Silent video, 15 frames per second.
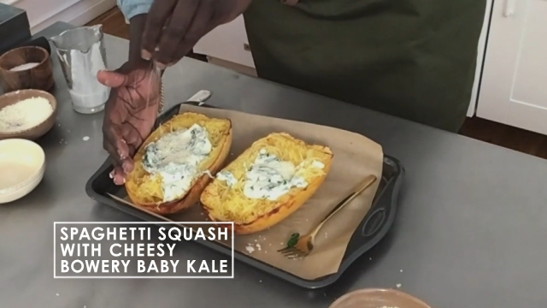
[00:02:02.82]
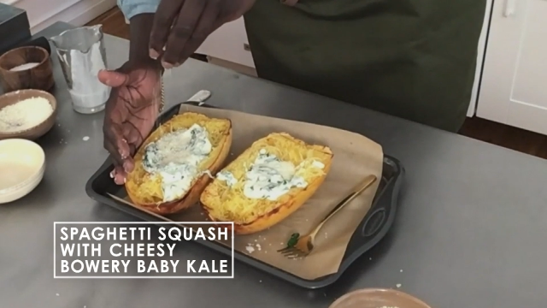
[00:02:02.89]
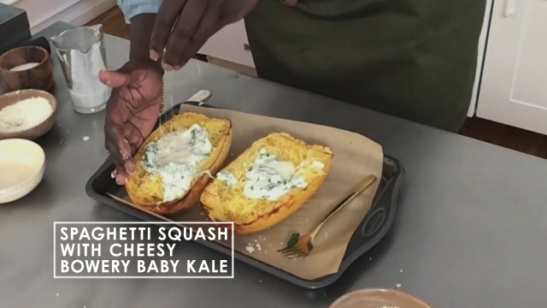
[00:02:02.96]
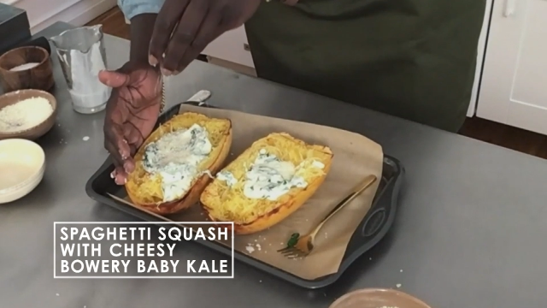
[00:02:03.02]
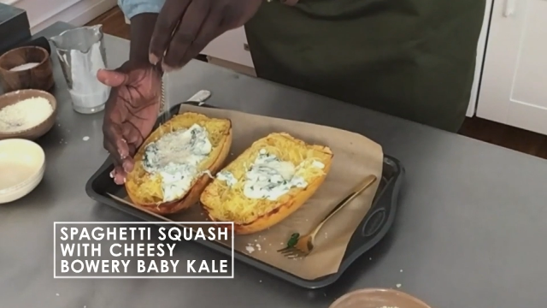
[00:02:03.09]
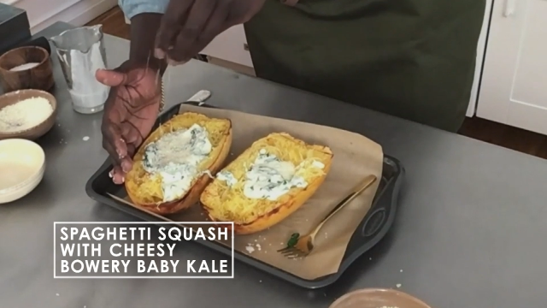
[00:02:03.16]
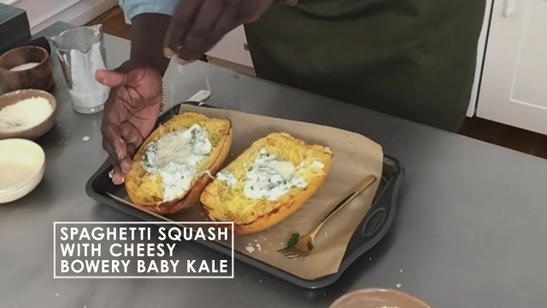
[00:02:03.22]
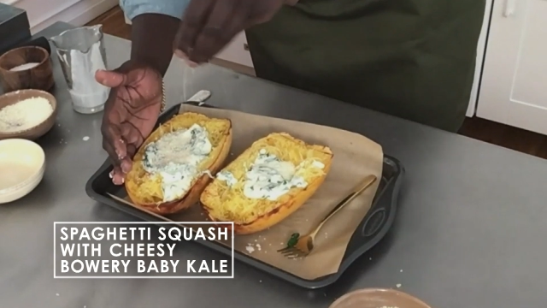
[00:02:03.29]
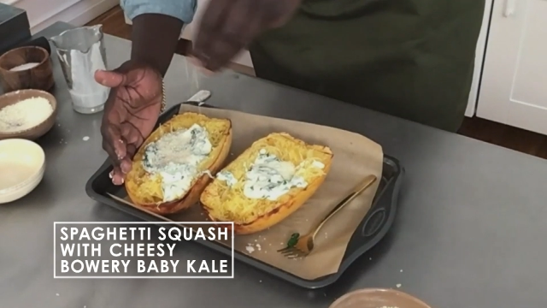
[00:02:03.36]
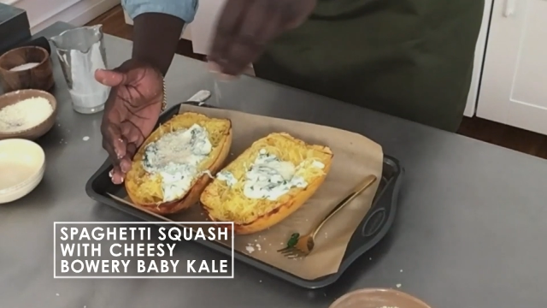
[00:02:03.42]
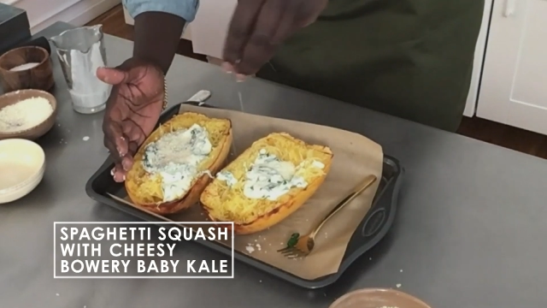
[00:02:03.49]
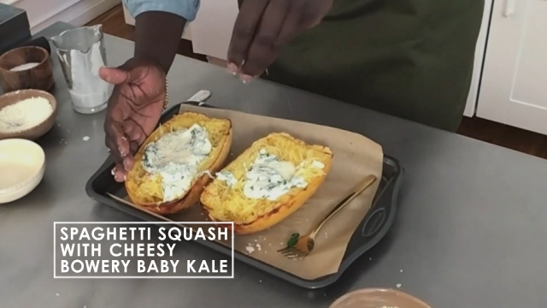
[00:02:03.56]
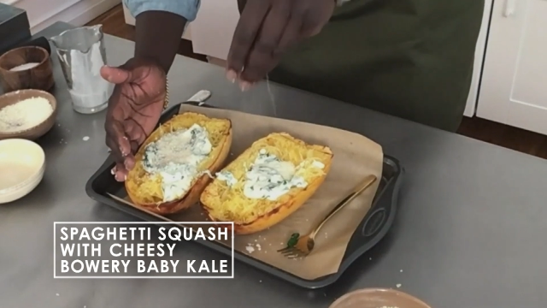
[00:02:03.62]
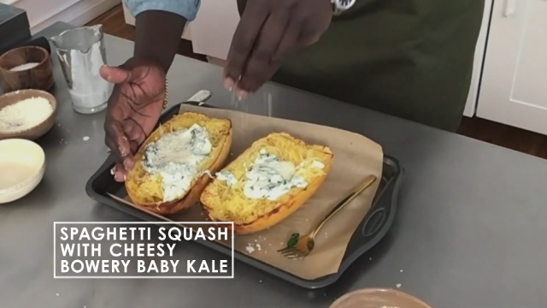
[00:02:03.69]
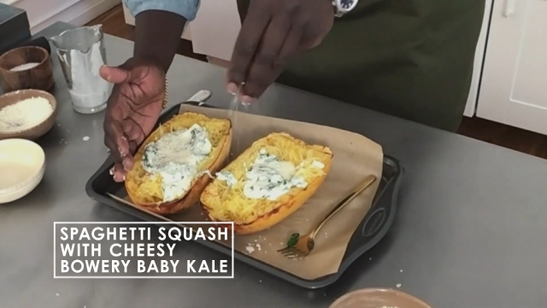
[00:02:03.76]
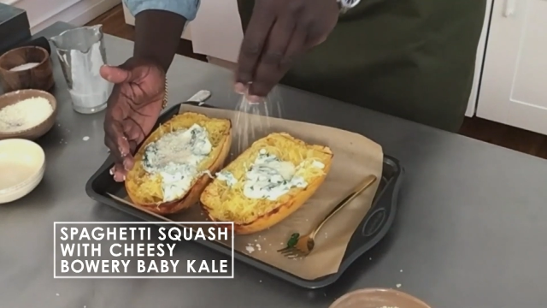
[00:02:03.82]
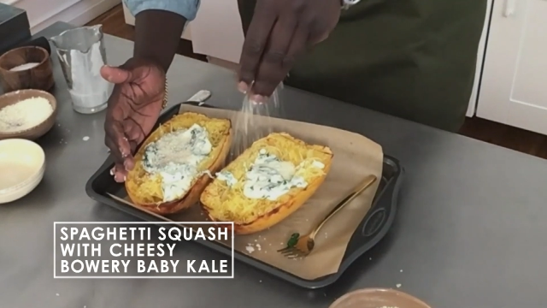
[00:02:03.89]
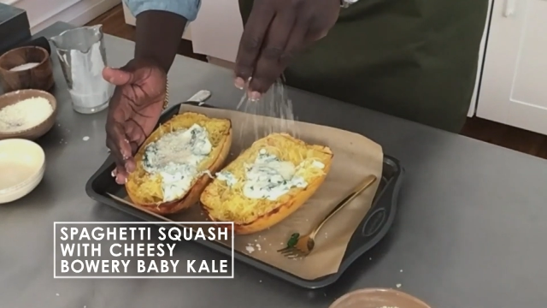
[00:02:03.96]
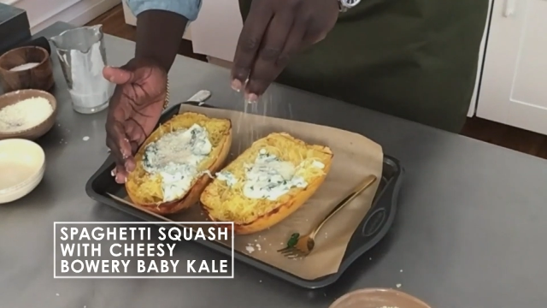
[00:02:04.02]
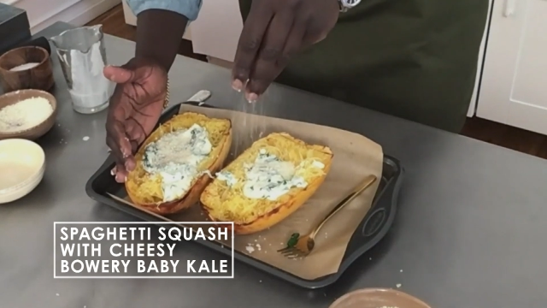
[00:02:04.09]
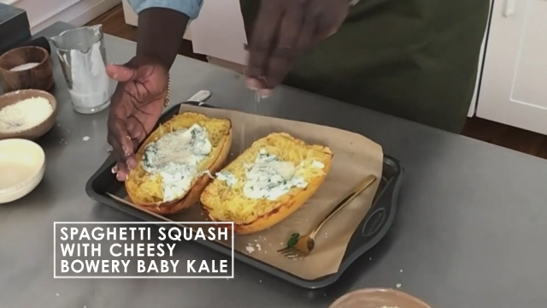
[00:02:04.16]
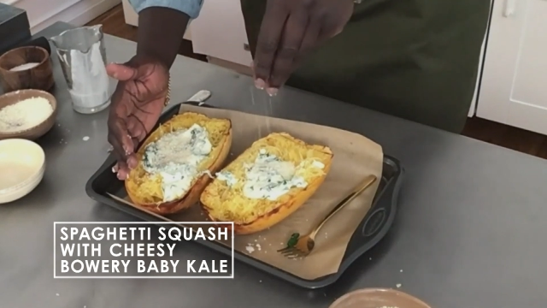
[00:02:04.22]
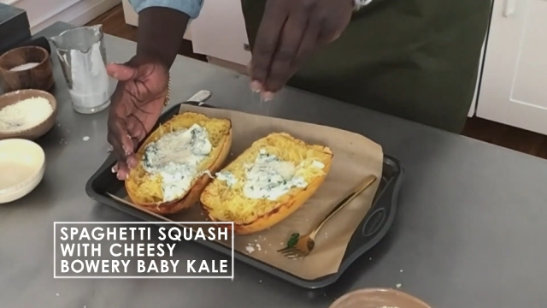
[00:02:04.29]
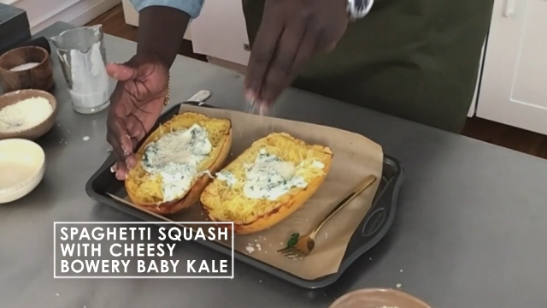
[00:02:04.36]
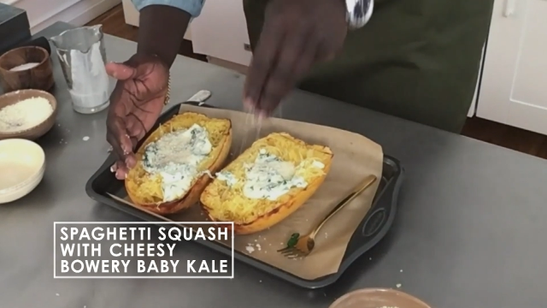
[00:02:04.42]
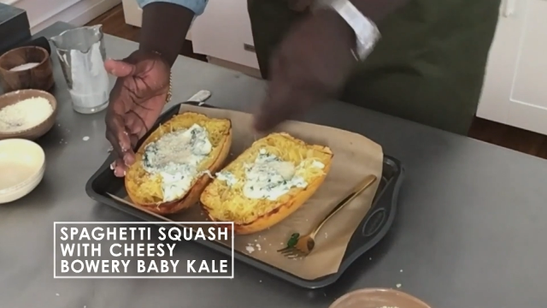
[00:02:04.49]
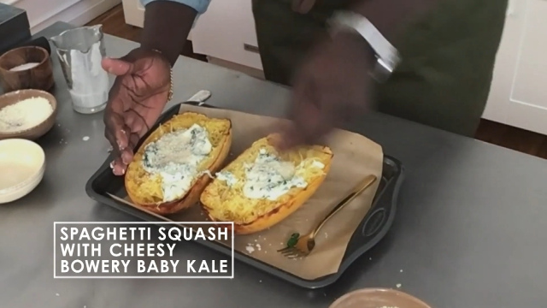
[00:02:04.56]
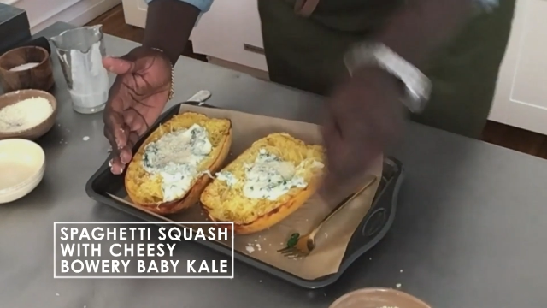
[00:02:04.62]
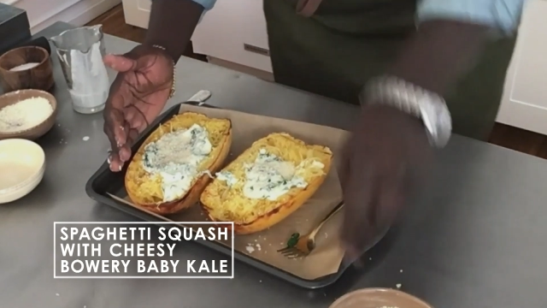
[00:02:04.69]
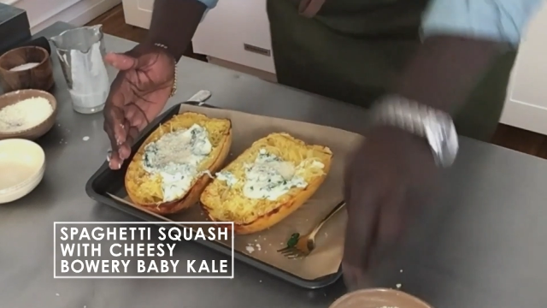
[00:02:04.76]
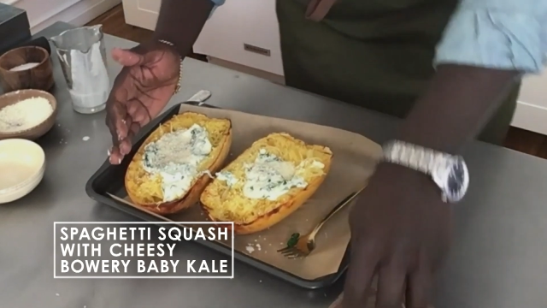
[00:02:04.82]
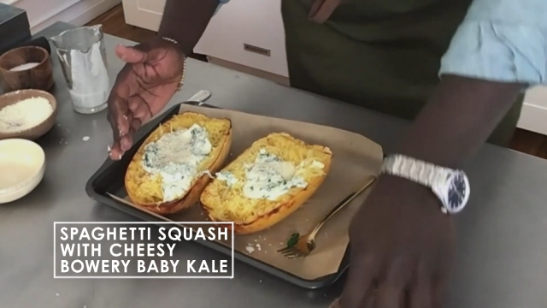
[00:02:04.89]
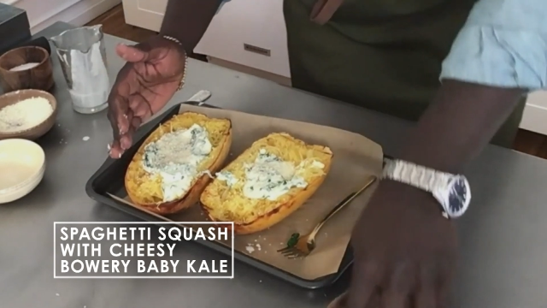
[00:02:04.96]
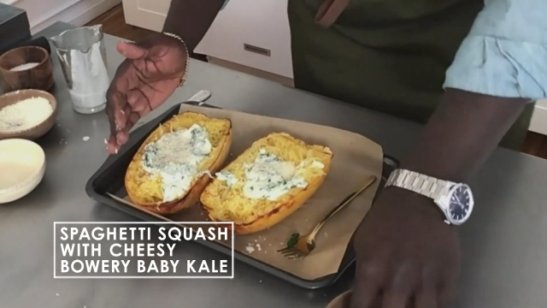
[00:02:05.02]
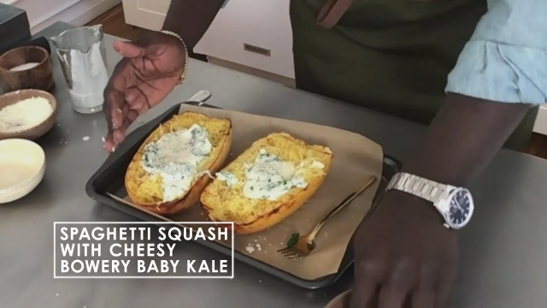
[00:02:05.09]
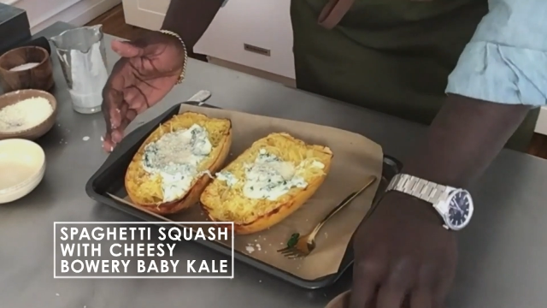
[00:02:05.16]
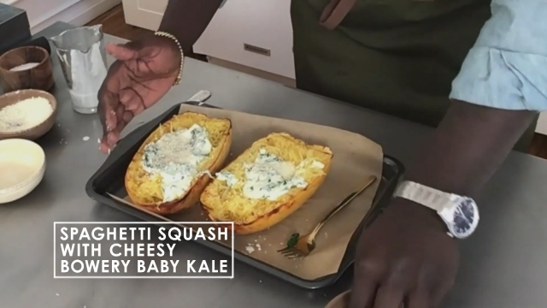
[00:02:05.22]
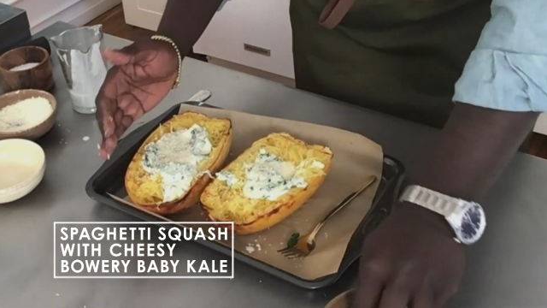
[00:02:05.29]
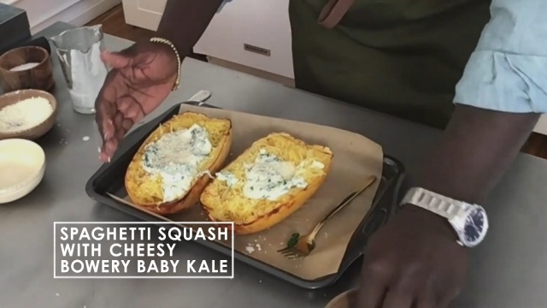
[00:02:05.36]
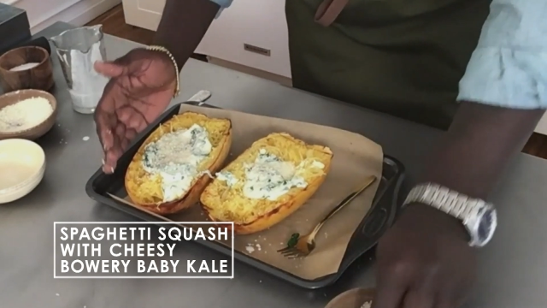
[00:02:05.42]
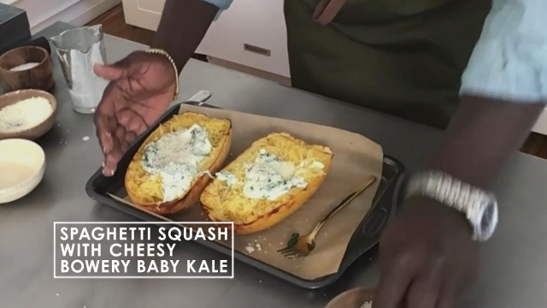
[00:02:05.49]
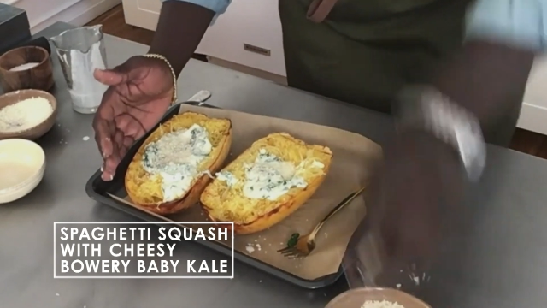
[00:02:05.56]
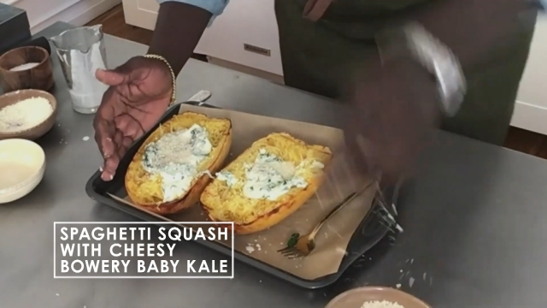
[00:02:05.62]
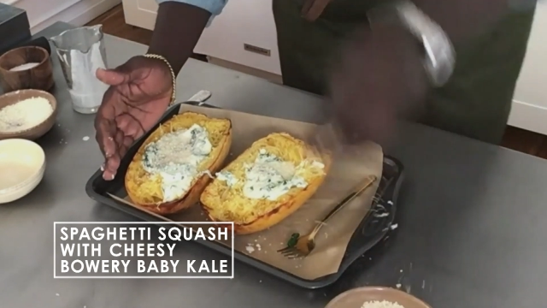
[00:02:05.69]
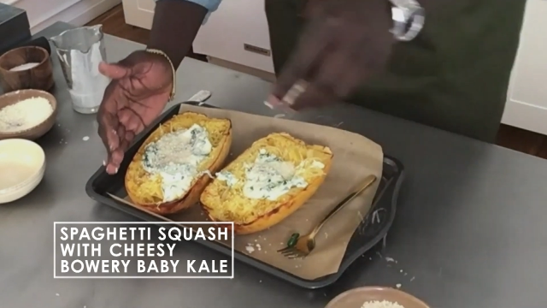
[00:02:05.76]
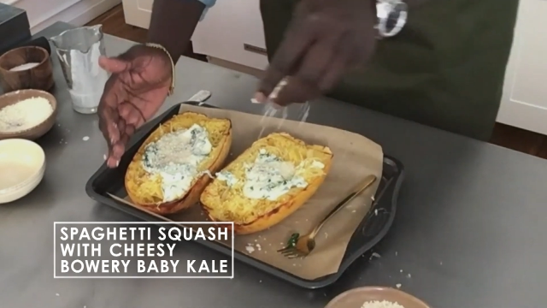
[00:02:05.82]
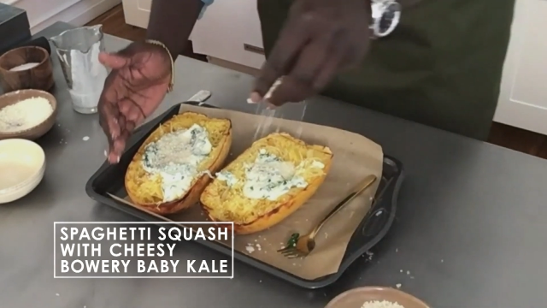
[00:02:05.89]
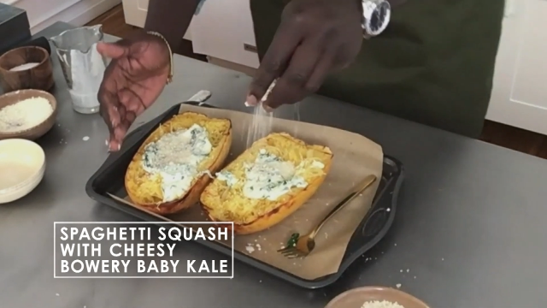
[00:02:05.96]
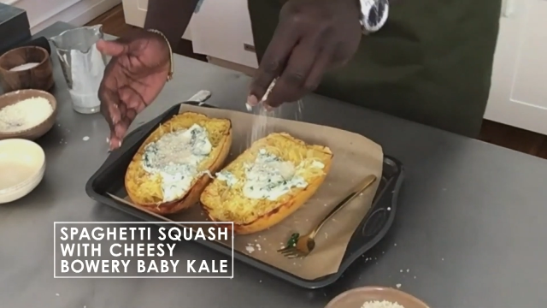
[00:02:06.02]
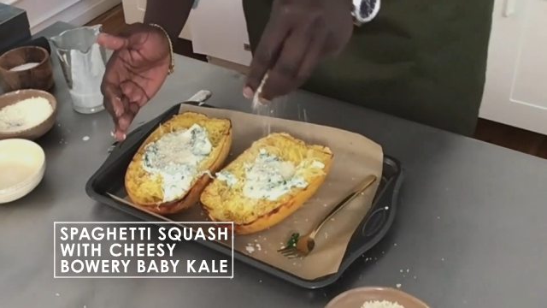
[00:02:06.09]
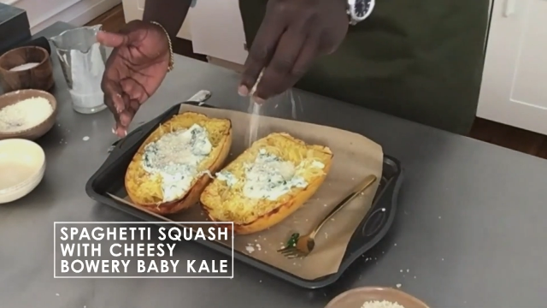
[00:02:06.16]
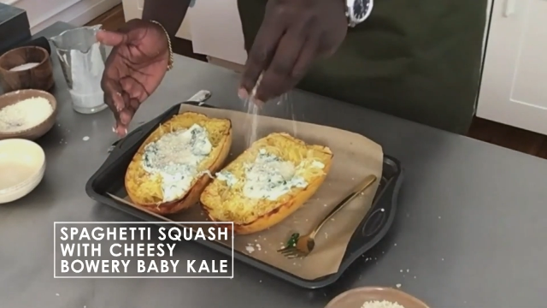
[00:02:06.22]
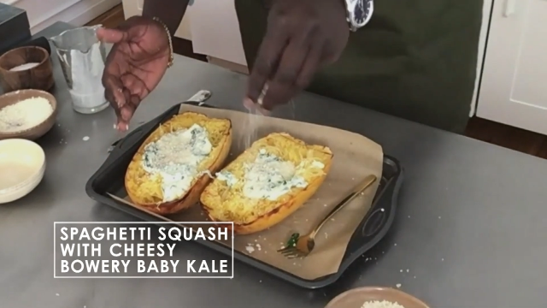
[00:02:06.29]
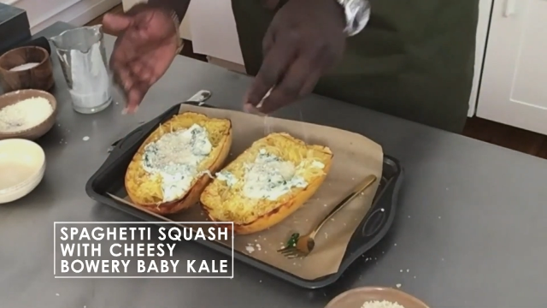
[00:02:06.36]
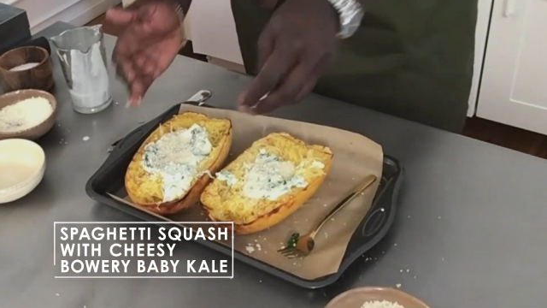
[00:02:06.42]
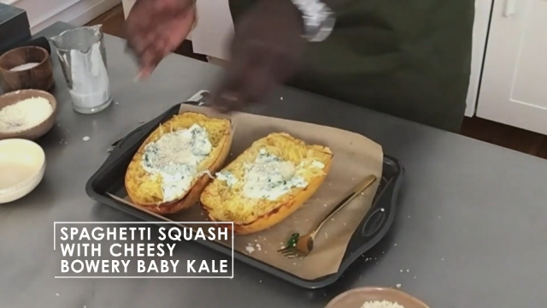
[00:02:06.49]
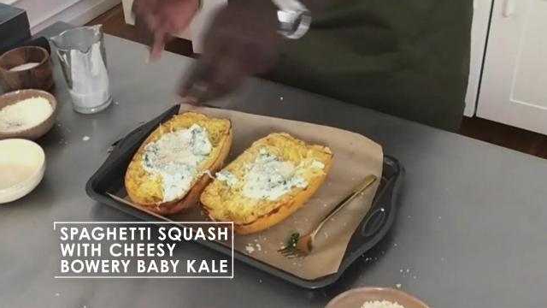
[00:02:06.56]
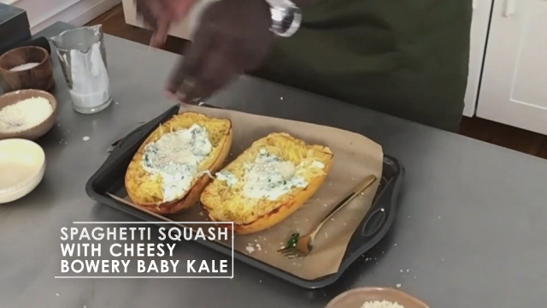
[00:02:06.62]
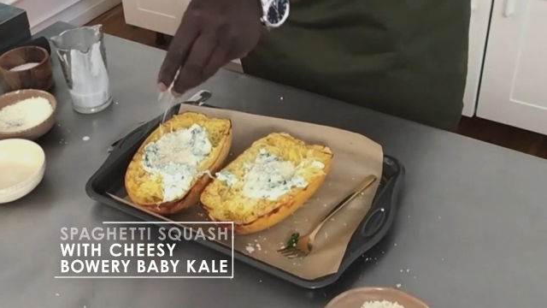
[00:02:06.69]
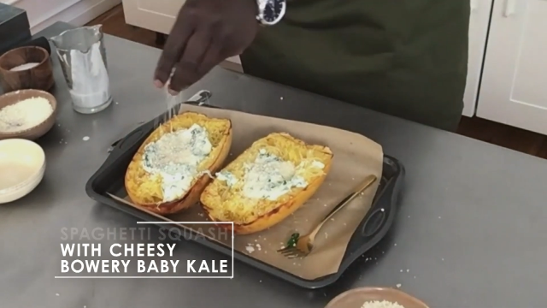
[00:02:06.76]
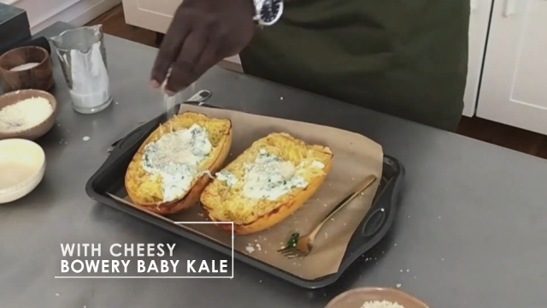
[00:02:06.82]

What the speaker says: [unreadable: no face in view]